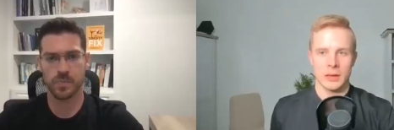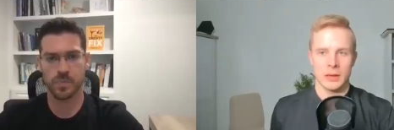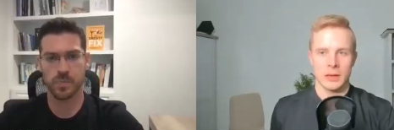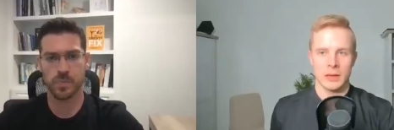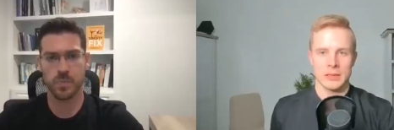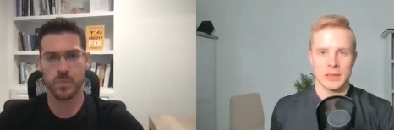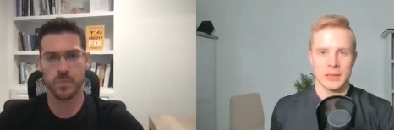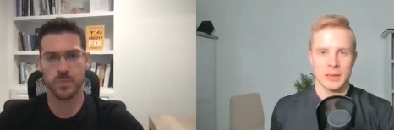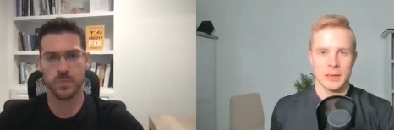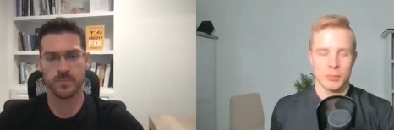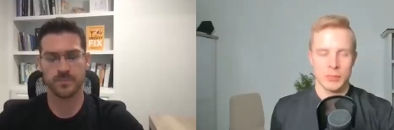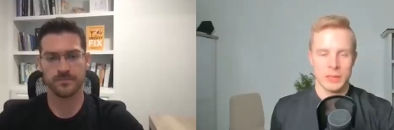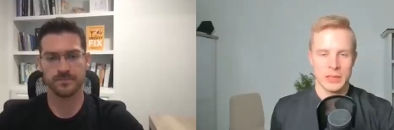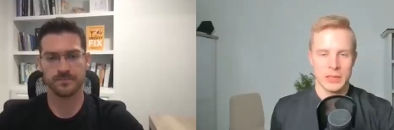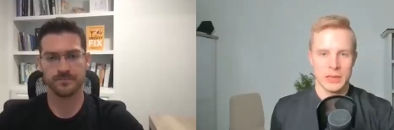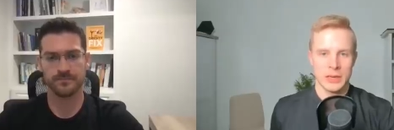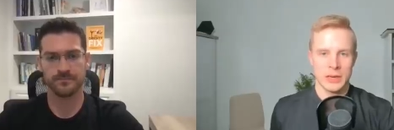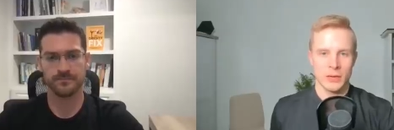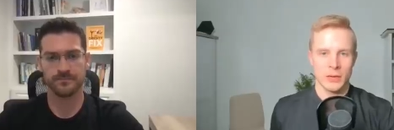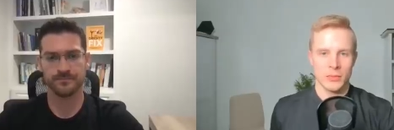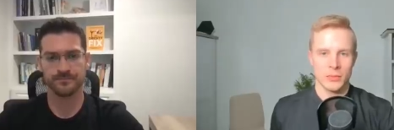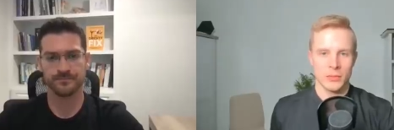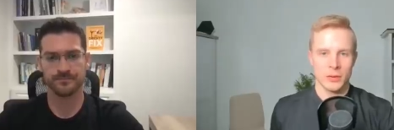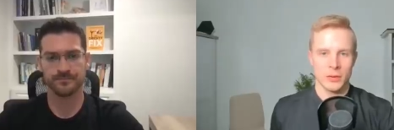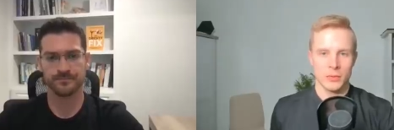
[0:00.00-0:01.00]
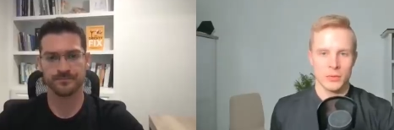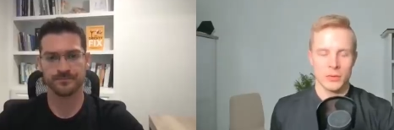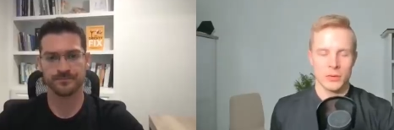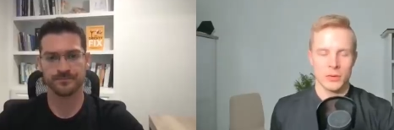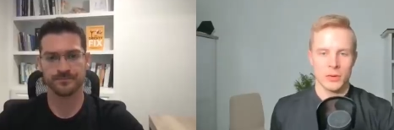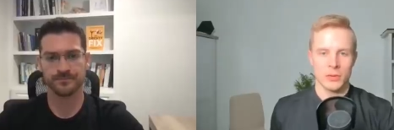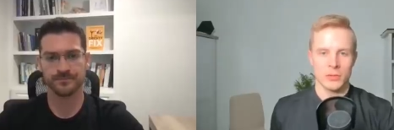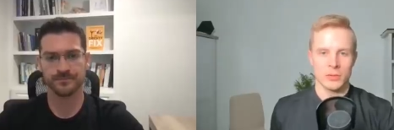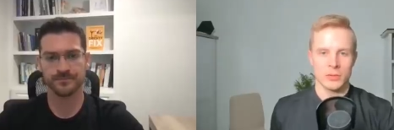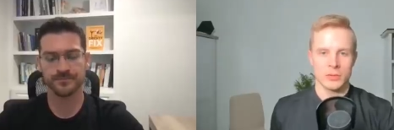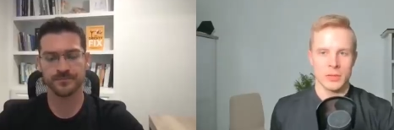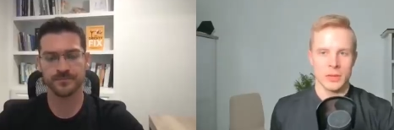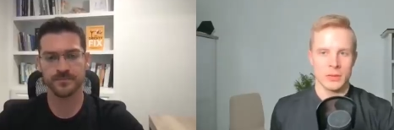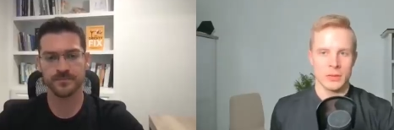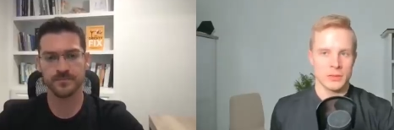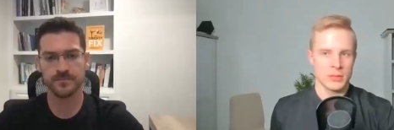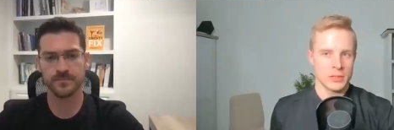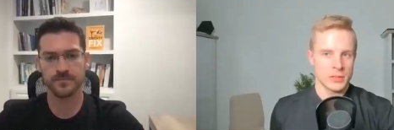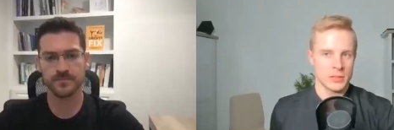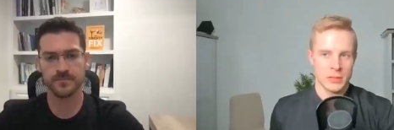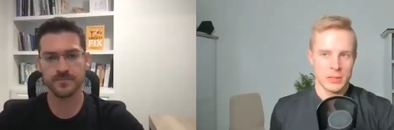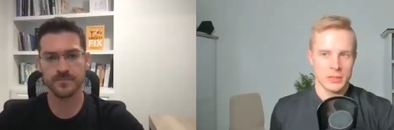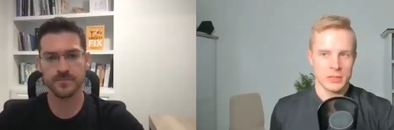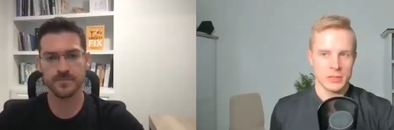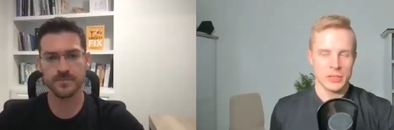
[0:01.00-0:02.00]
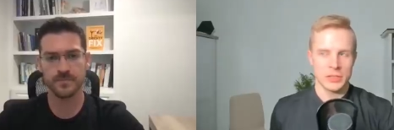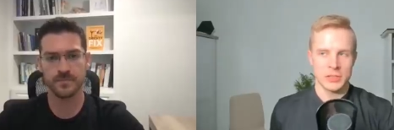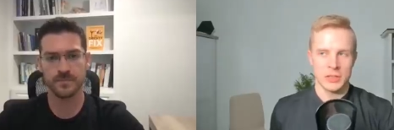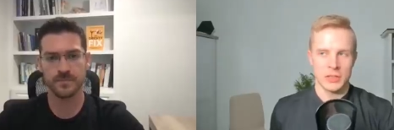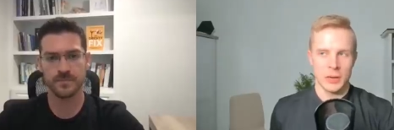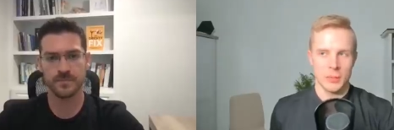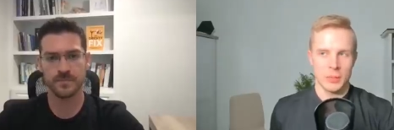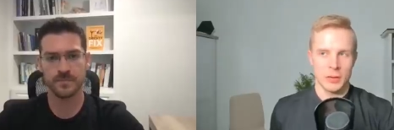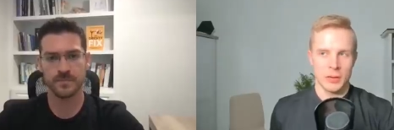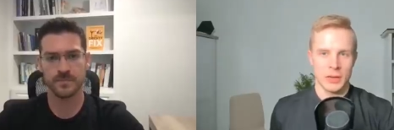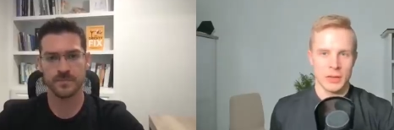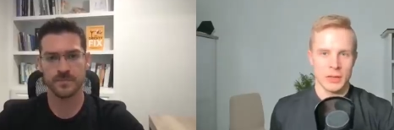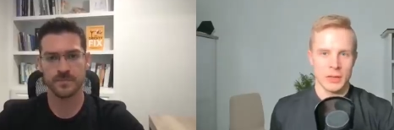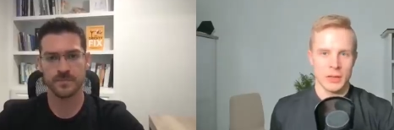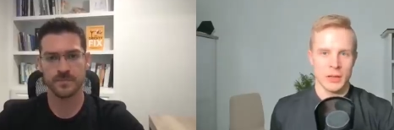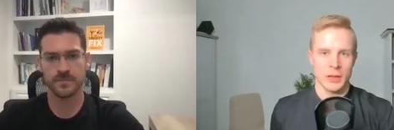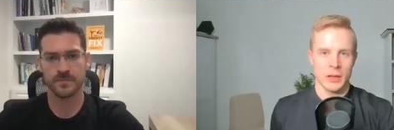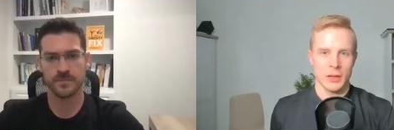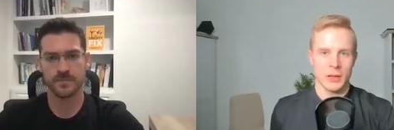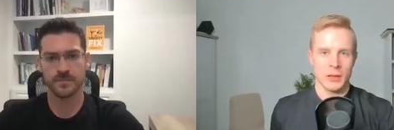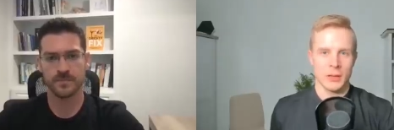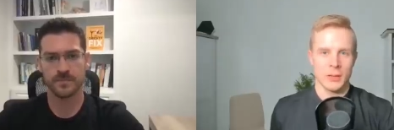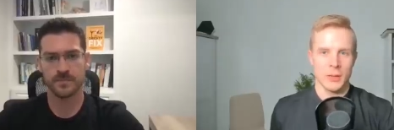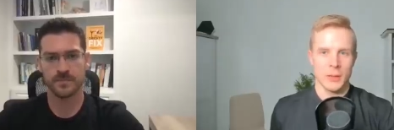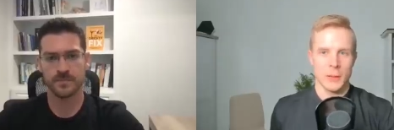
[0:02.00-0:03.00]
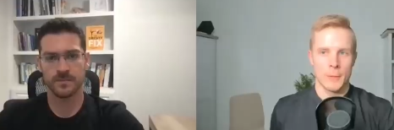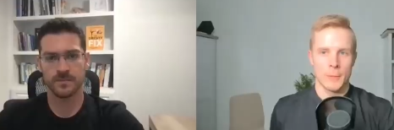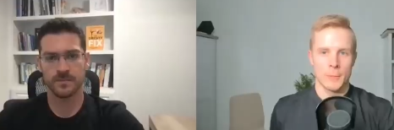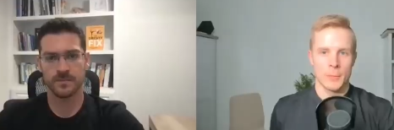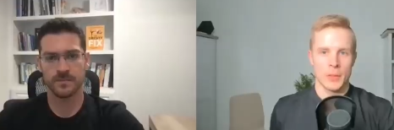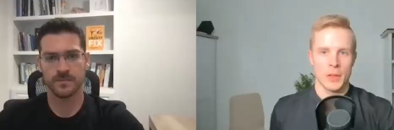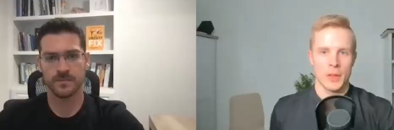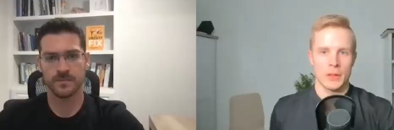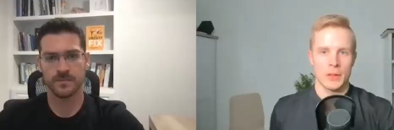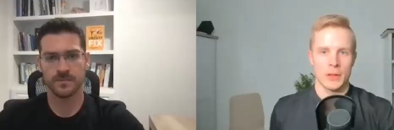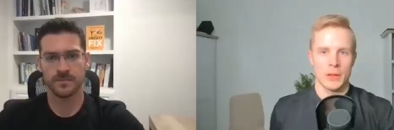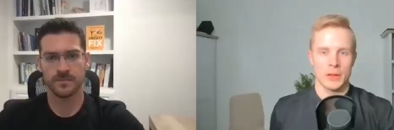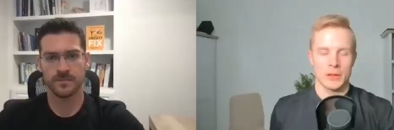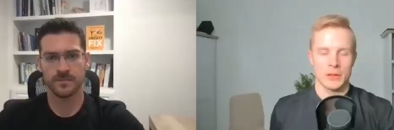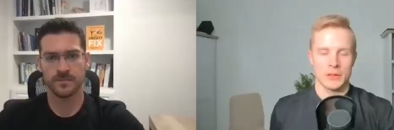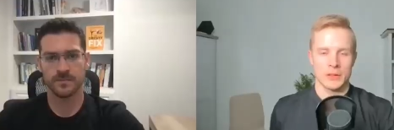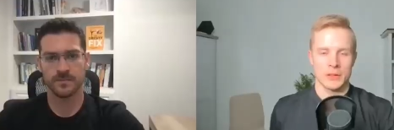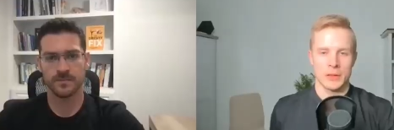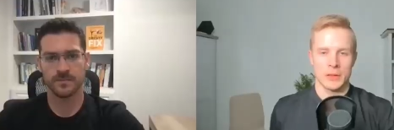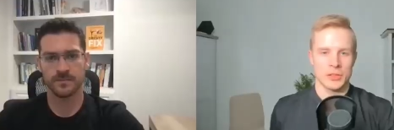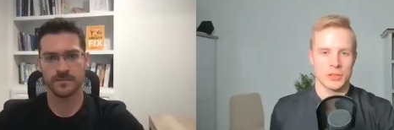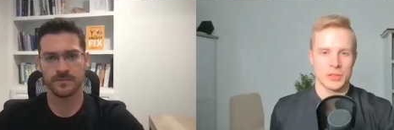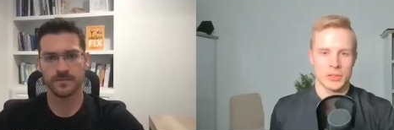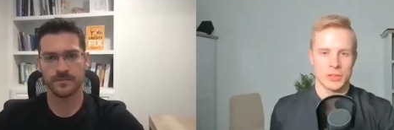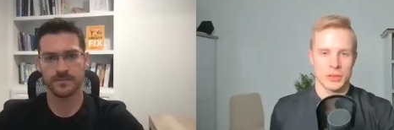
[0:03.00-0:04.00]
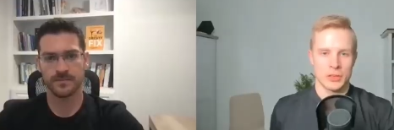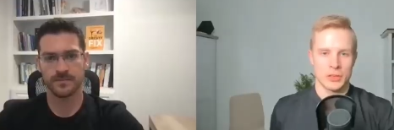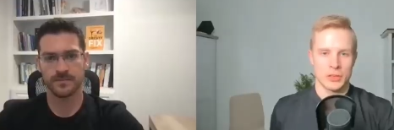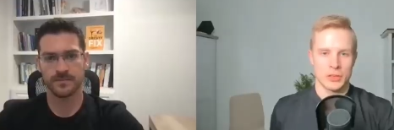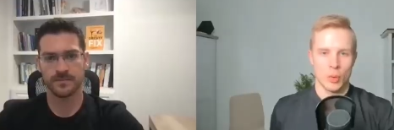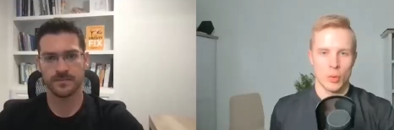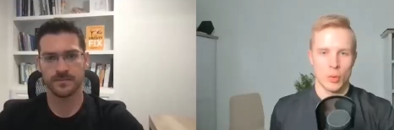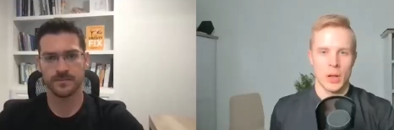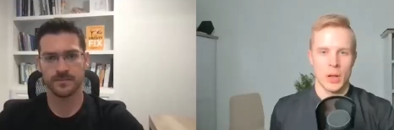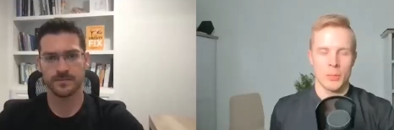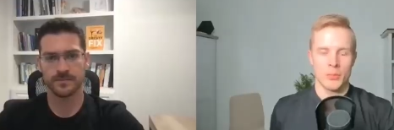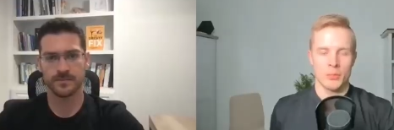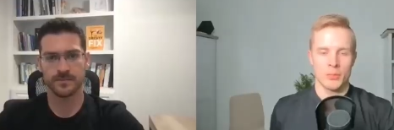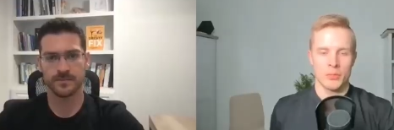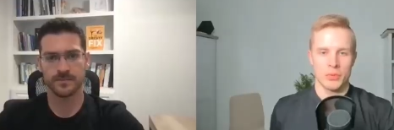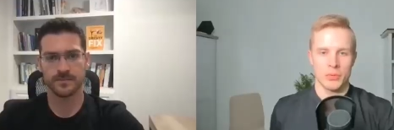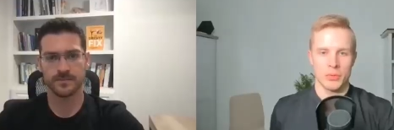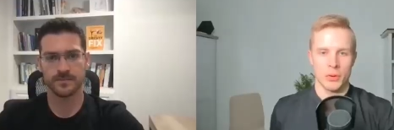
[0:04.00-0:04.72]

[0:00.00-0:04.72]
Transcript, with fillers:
Speaker 1: let's say depleted of the glucose, then just, they're just gonna be like a uh, like they're just gonna soak up